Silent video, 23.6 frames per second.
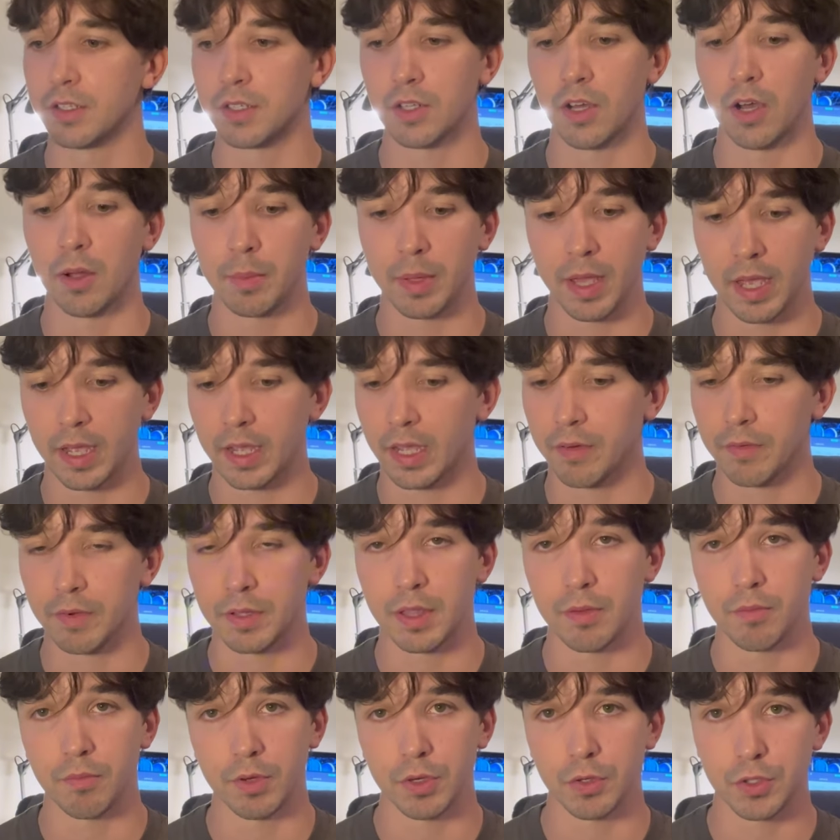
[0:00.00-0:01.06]
so I'm getting
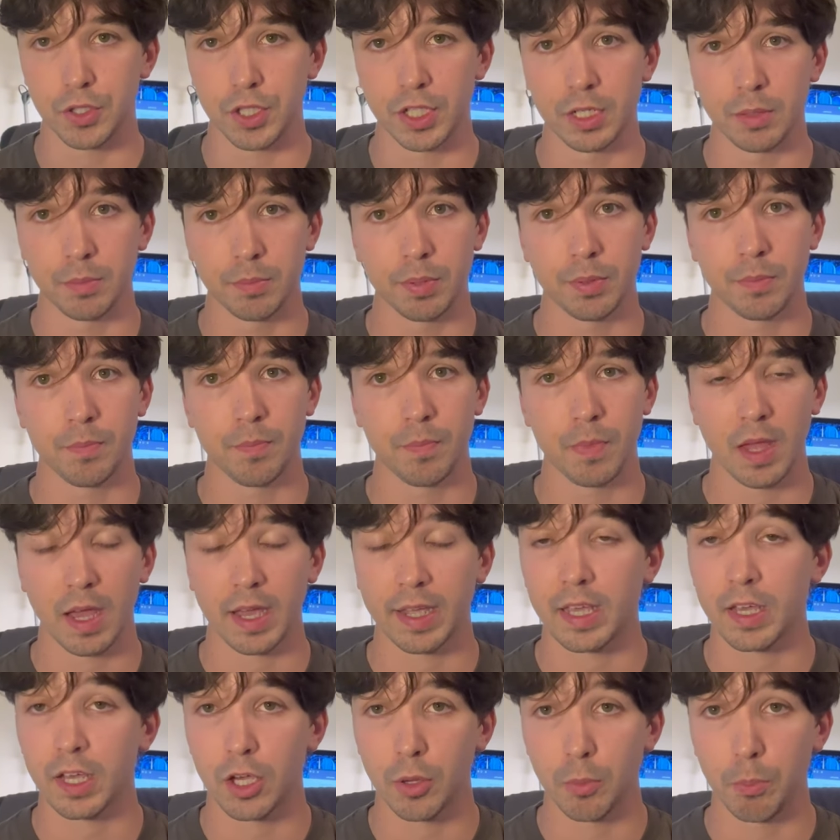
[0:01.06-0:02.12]
everything real cheap. I
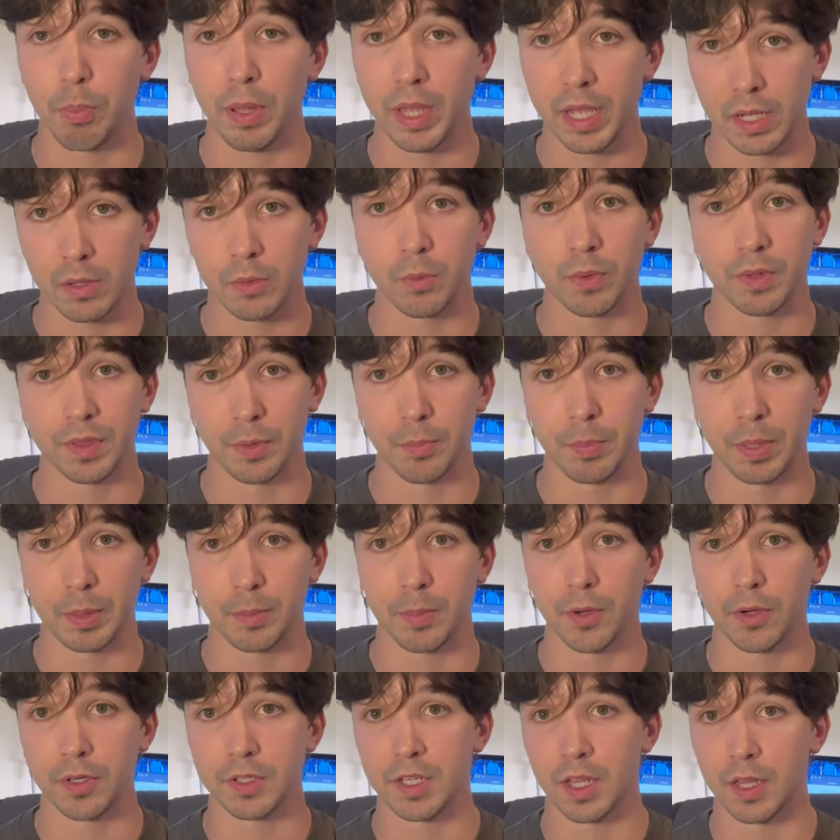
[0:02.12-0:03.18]
can compete with the big
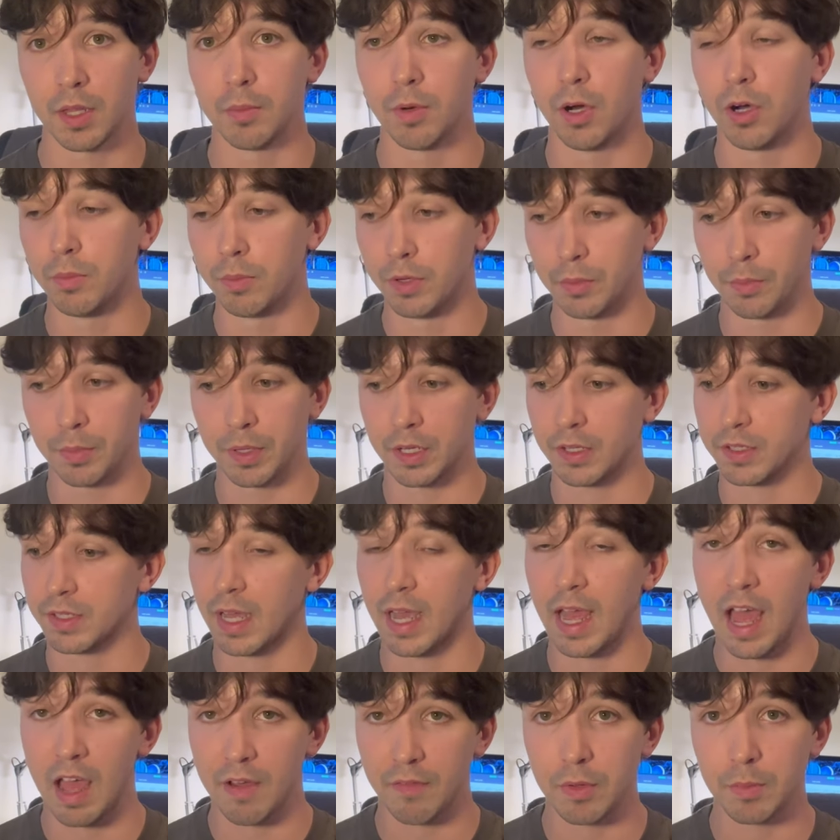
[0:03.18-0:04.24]
boys at the moment because I
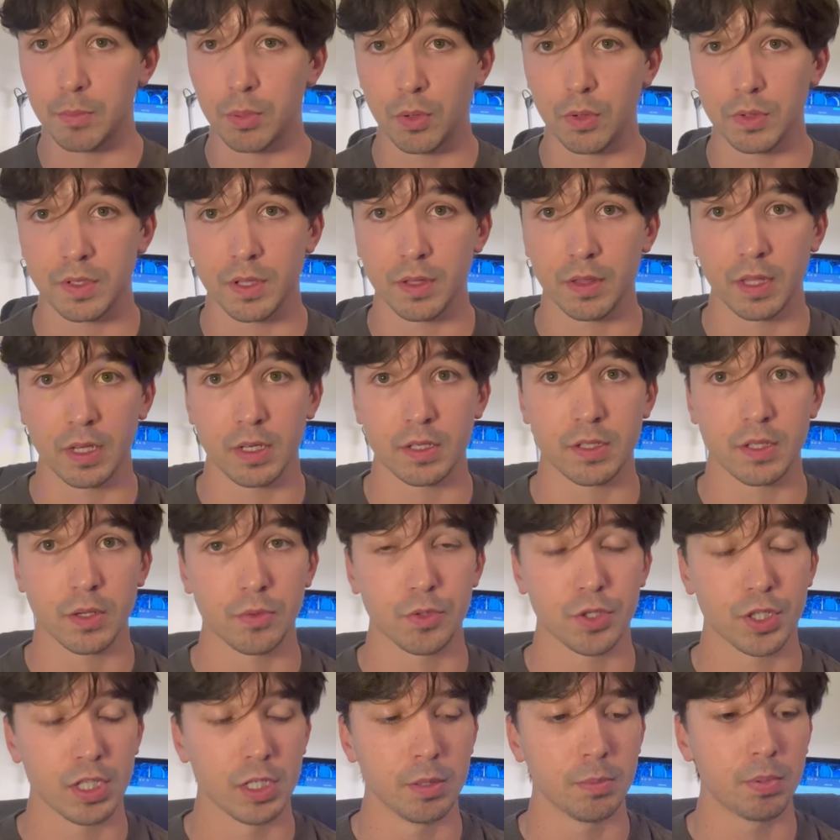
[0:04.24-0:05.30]
have imported things so
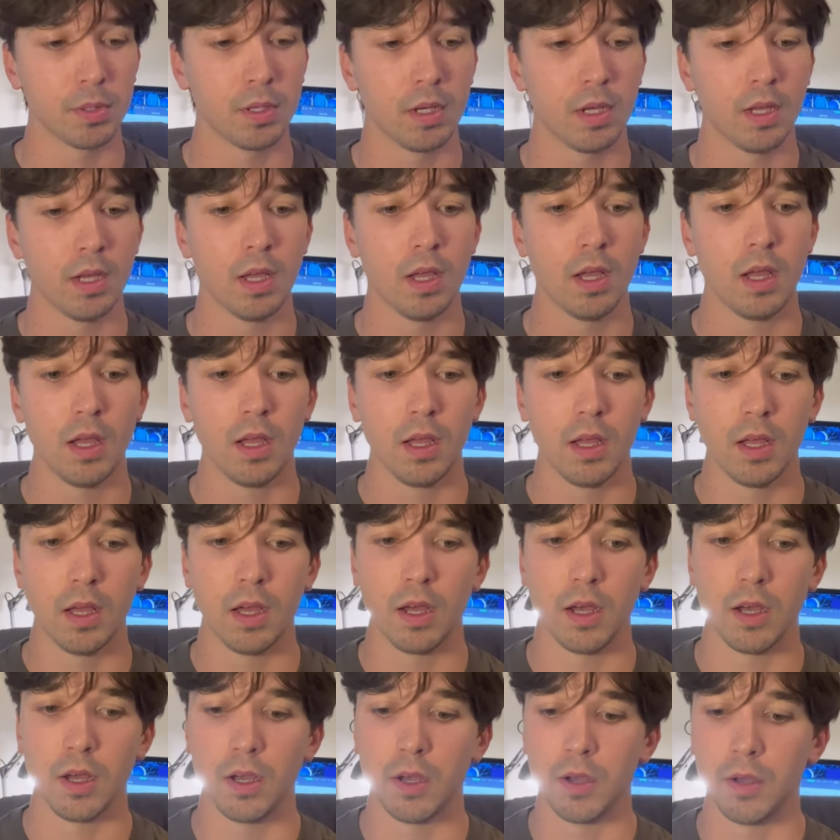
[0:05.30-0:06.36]
cheap.
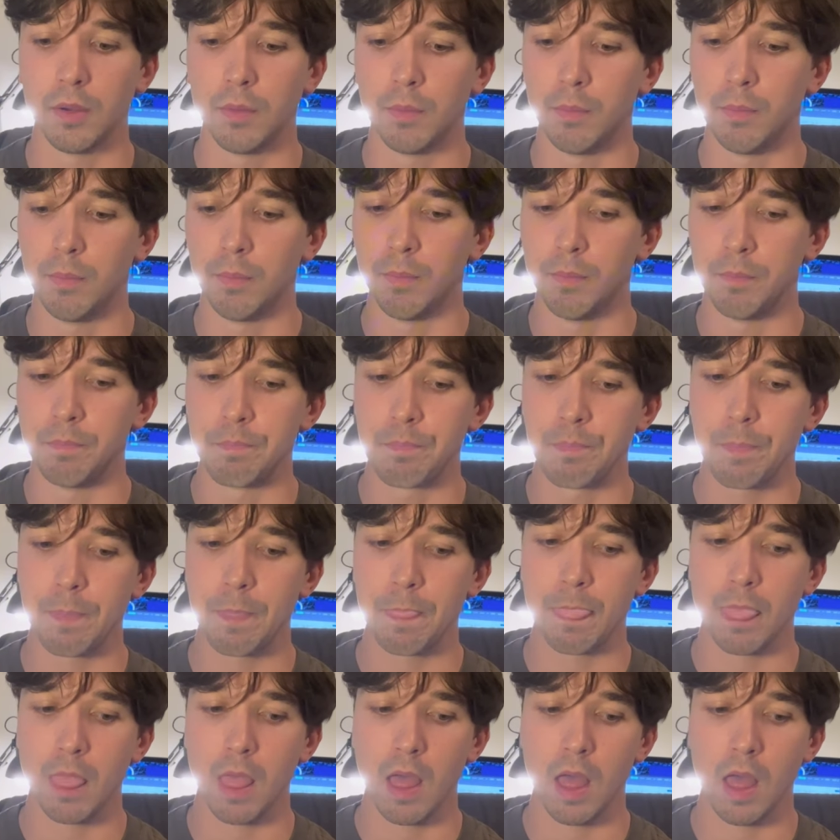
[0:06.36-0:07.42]
And
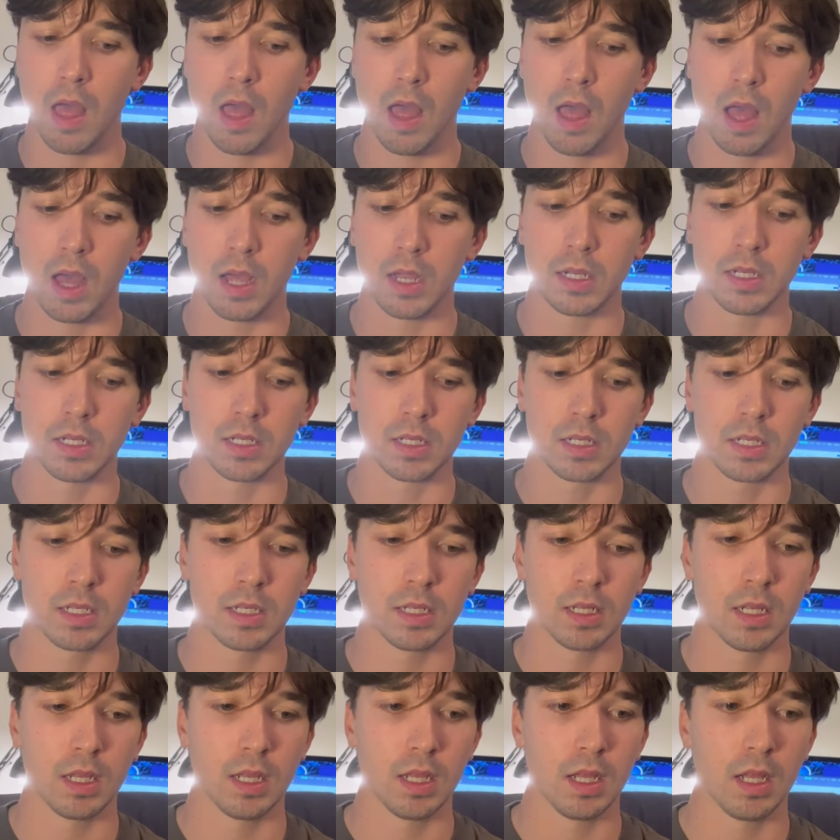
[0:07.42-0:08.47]

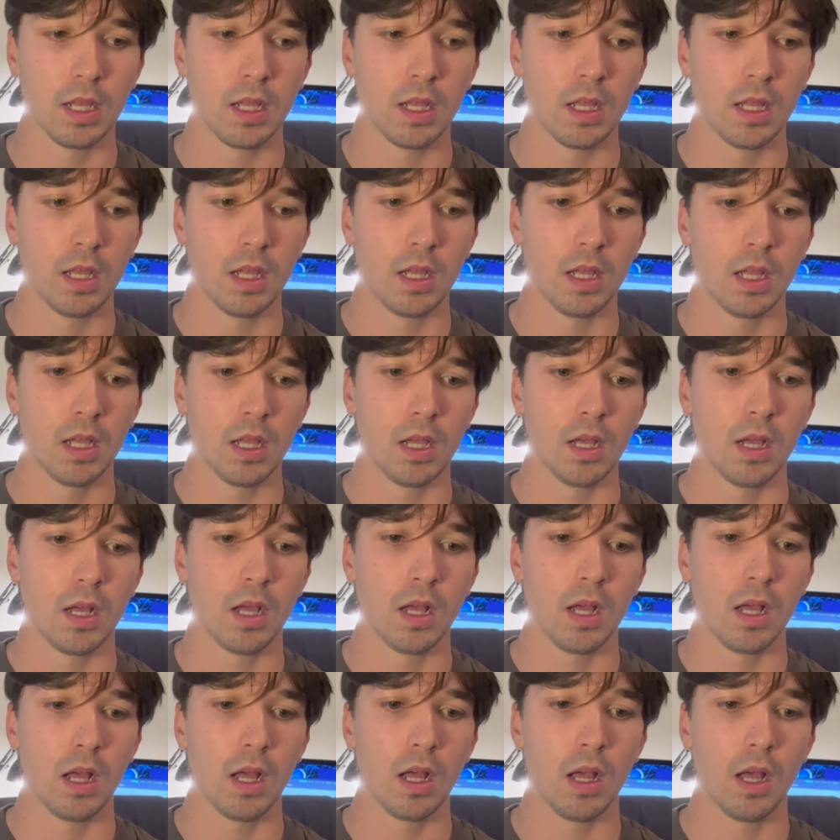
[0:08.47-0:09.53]

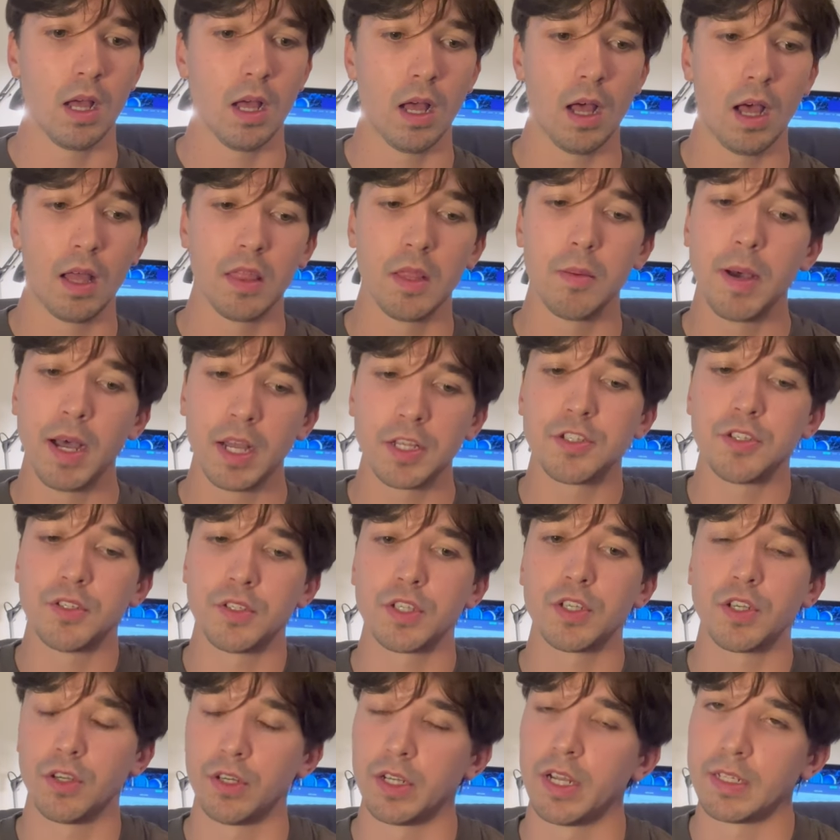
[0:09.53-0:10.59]
the margins are
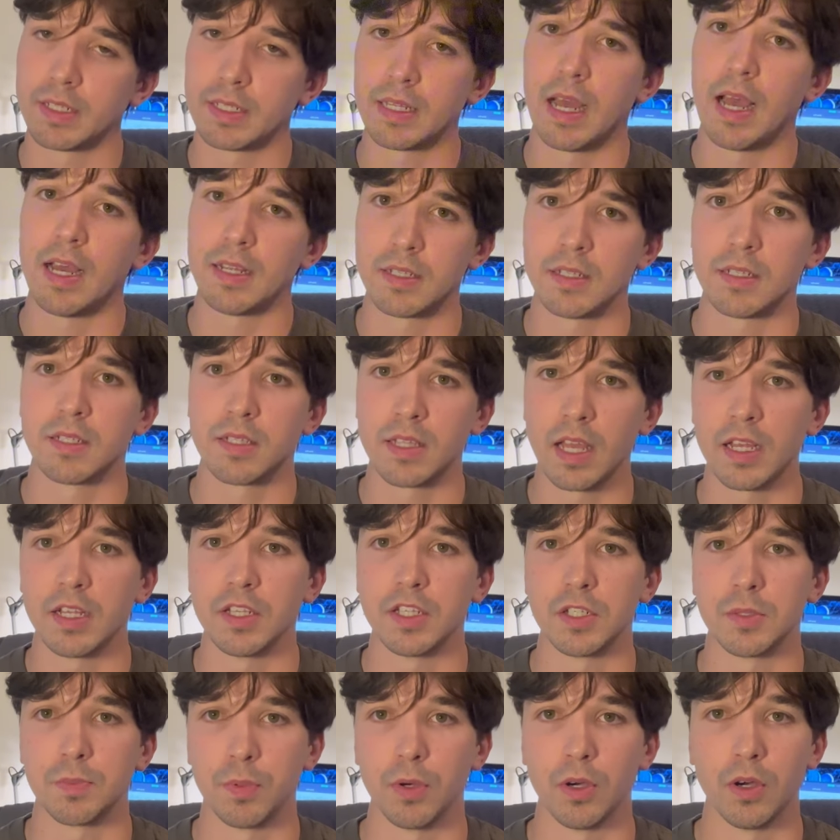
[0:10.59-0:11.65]
good as it
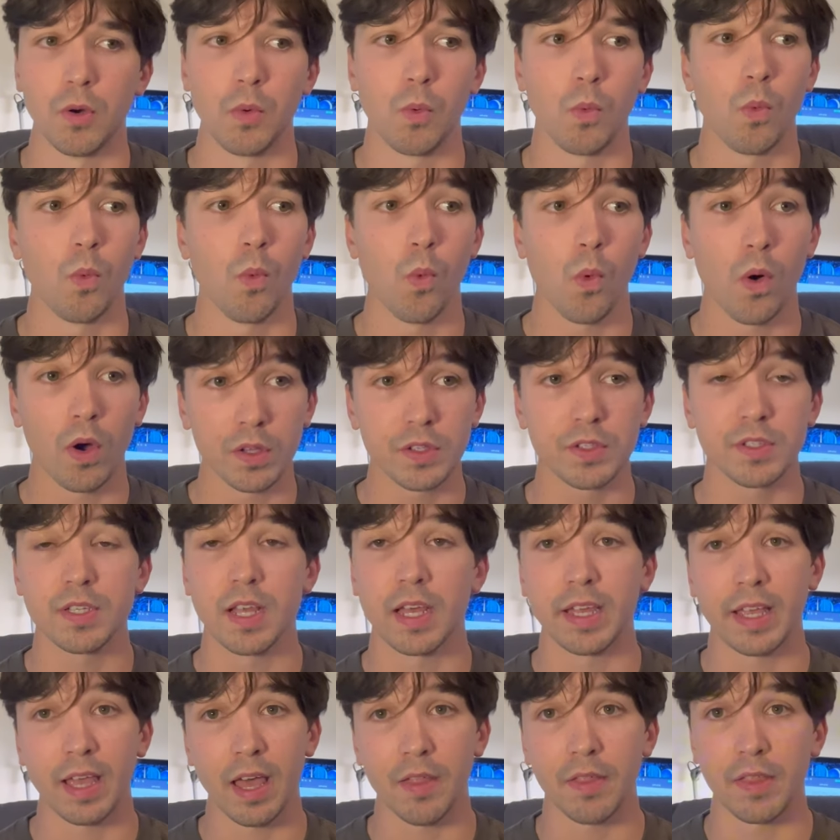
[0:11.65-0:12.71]
stands, but once I
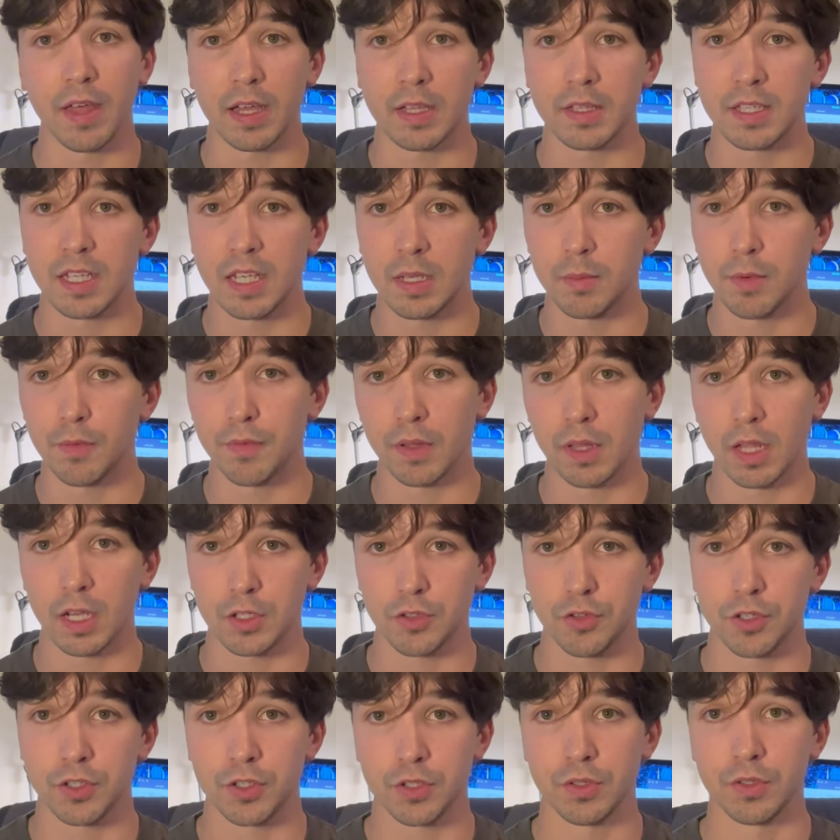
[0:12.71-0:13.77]
get that team of
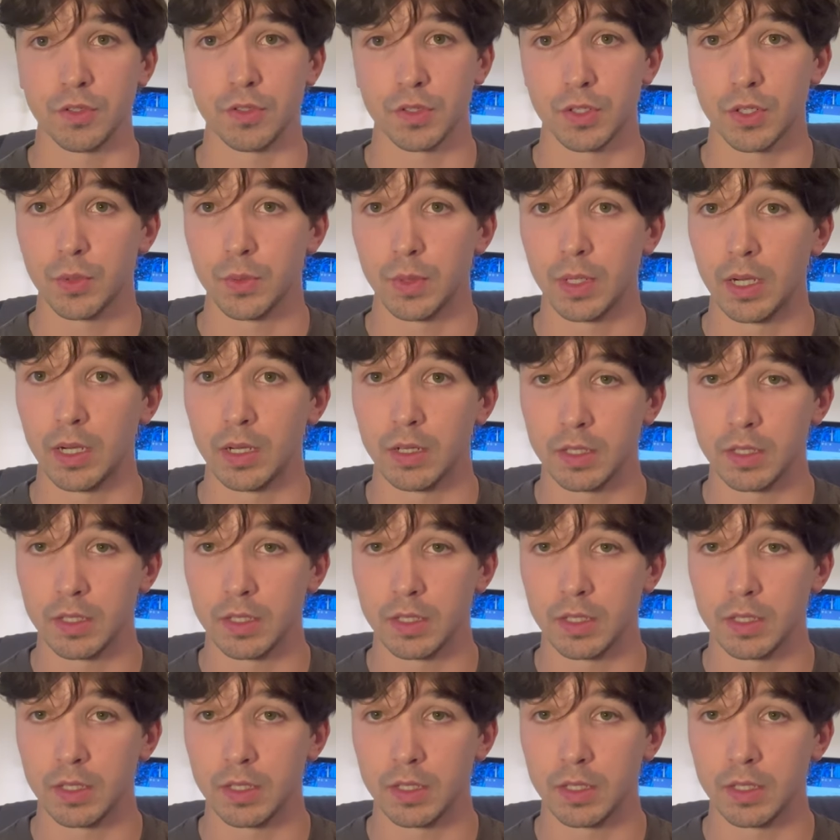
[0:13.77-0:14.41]
electricians who are,